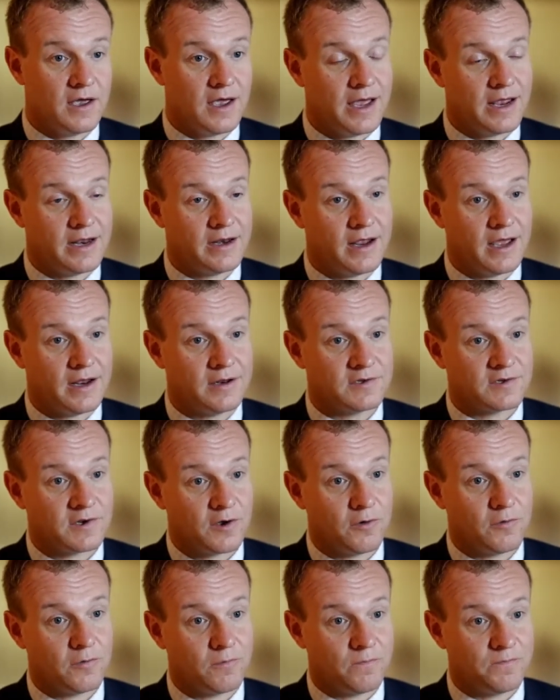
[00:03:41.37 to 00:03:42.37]
And
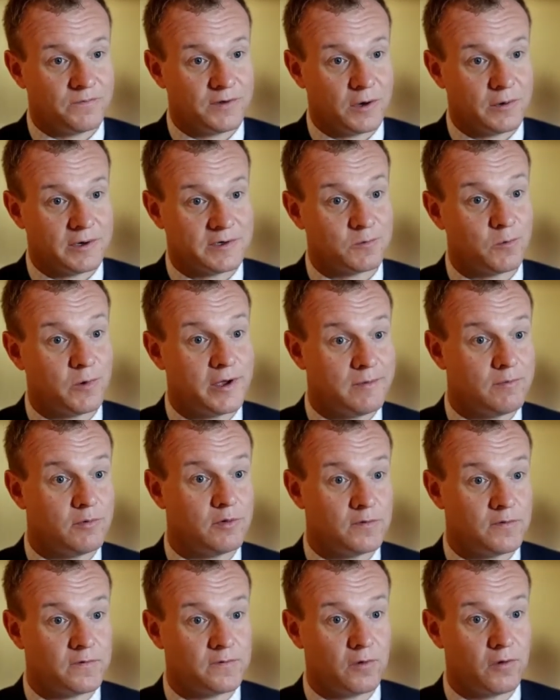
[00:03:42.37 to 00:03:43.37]
so, as we
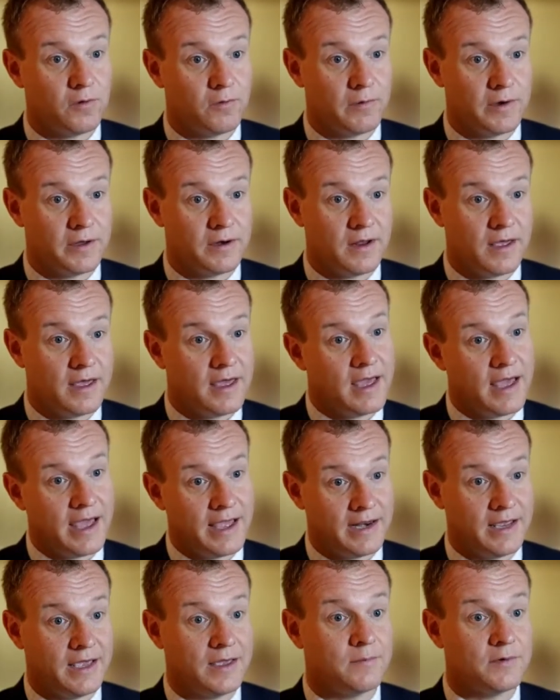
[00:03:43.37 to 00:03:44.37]
move forward
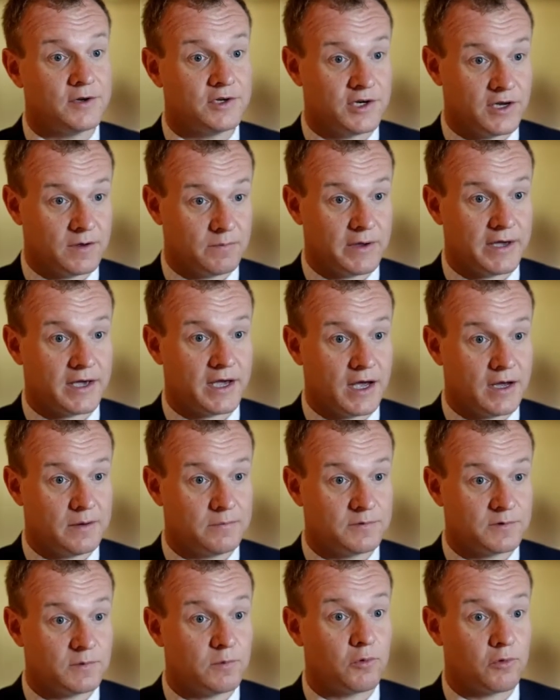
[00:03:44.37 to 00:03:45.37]
and imaging
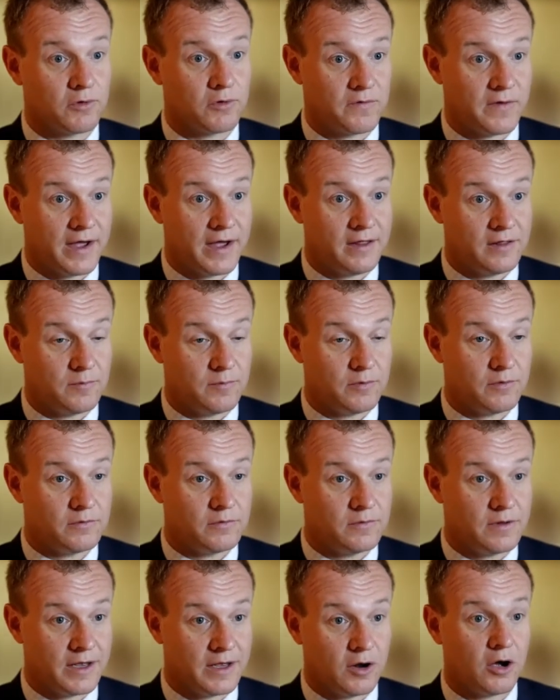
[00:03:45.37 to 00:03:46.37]
becomes more
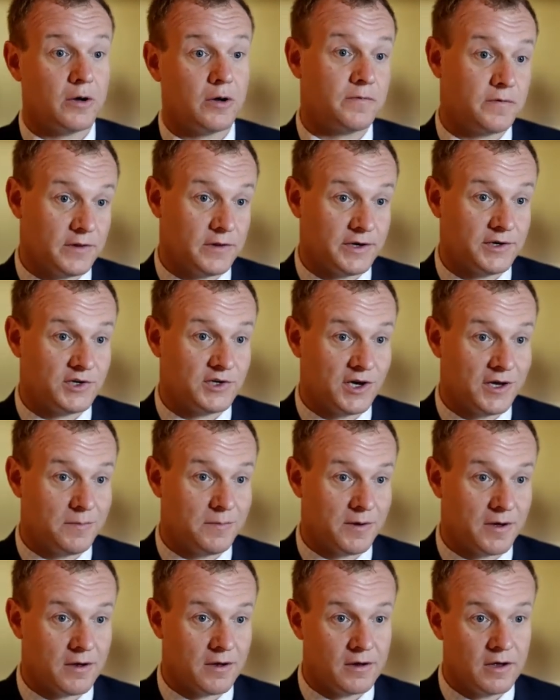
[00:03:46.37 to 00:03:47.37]
available and hopefully
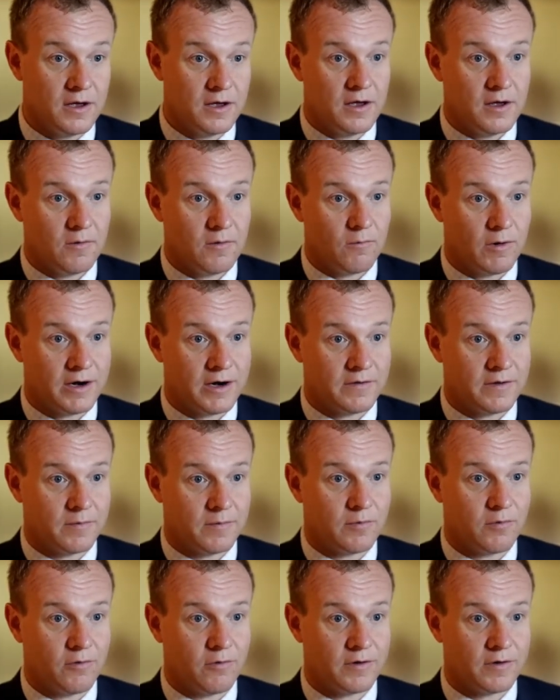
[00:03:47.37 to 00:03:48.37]
cheaper, one of the
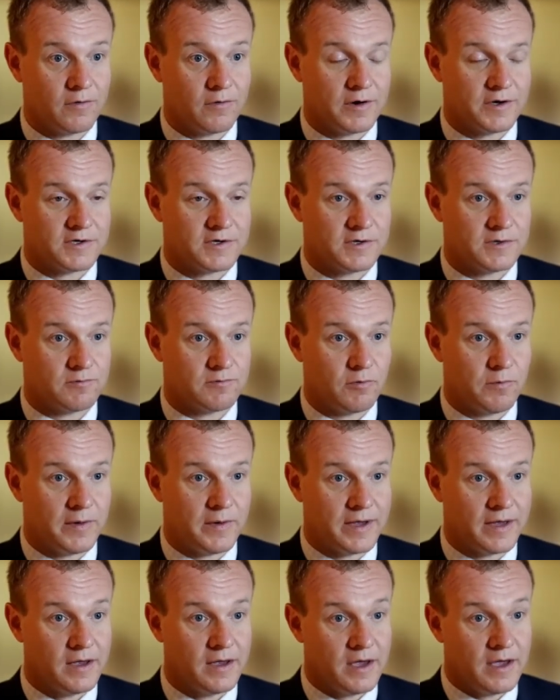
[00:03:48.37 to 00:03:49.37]
important questions will
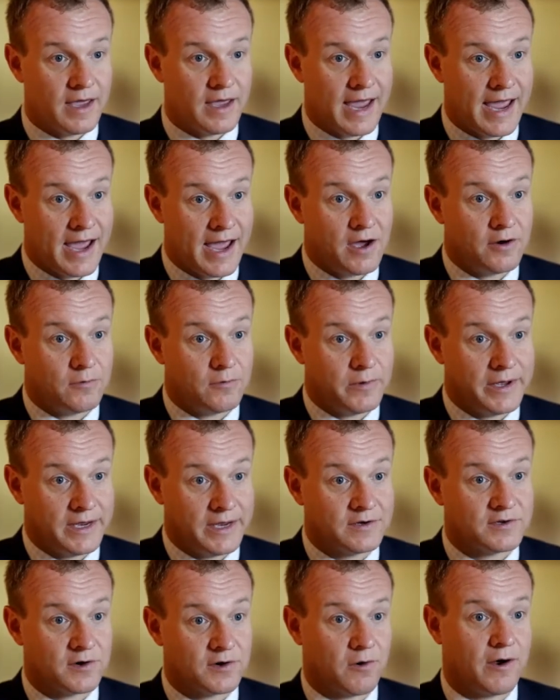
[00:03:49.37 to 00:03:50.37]
be, how do we
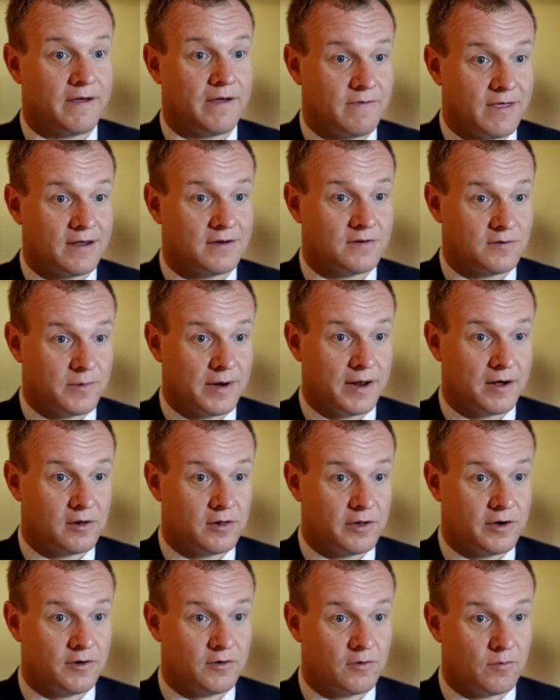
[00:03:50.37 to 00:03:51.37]
integrate that to our
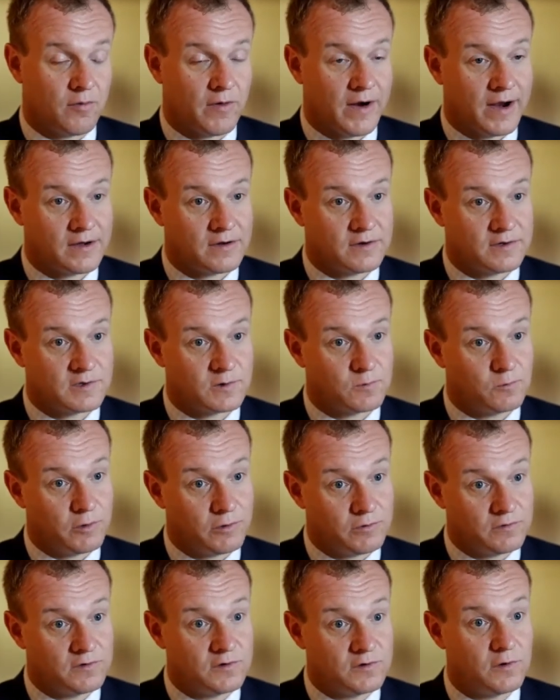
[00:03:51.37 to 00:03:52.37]
clinical practice?
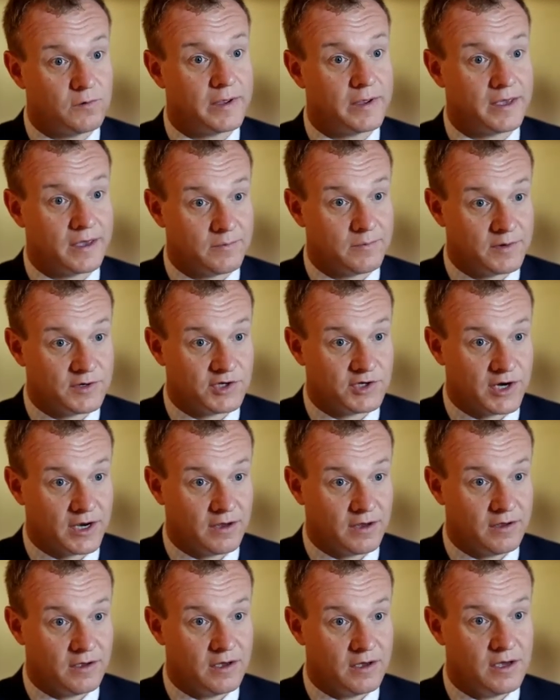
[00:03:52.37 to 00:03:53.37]
Will doing
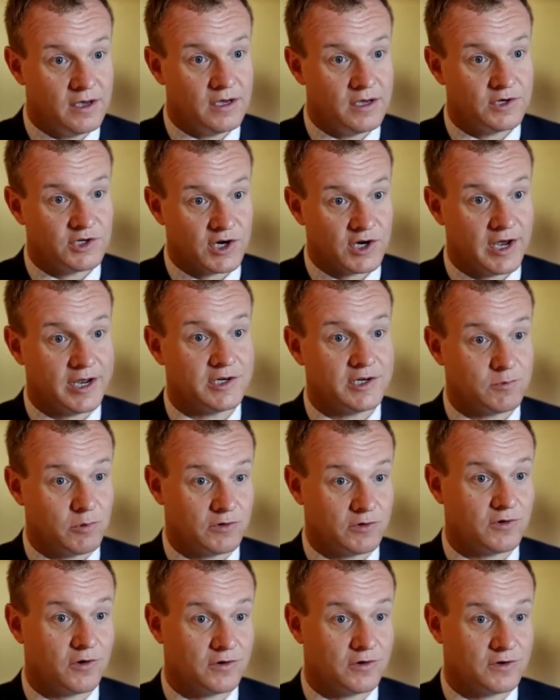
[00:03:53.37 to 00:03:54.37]
imaging change
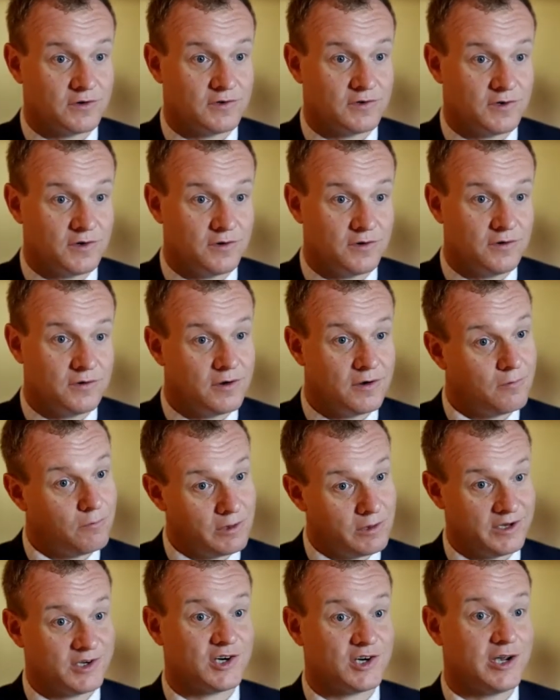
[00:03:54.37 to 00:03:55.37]
what doctors do?
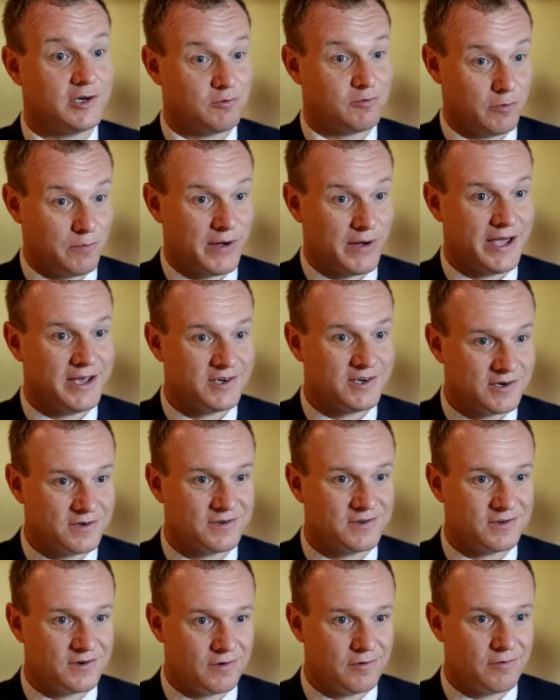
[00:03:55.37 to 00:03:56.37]
Will it change what
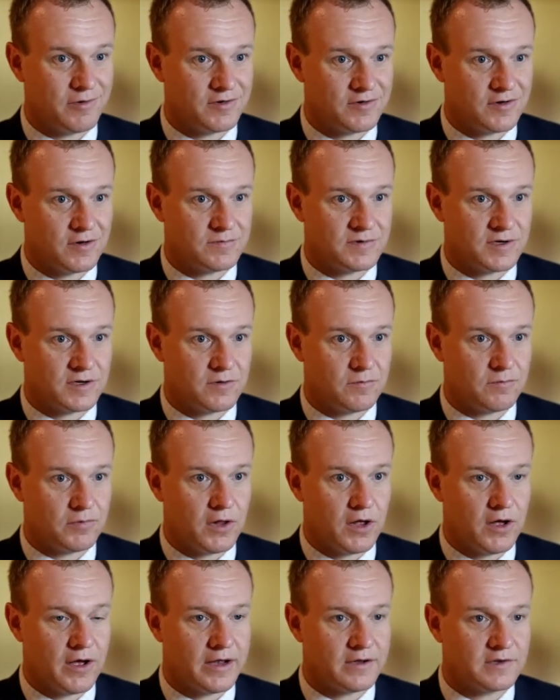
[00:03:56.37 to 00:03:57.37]
patients do in terms of
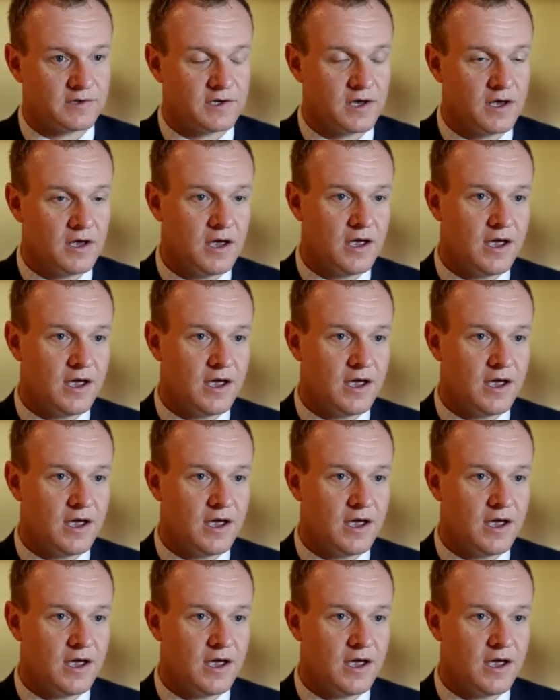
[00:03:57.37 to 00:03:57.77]
compliance?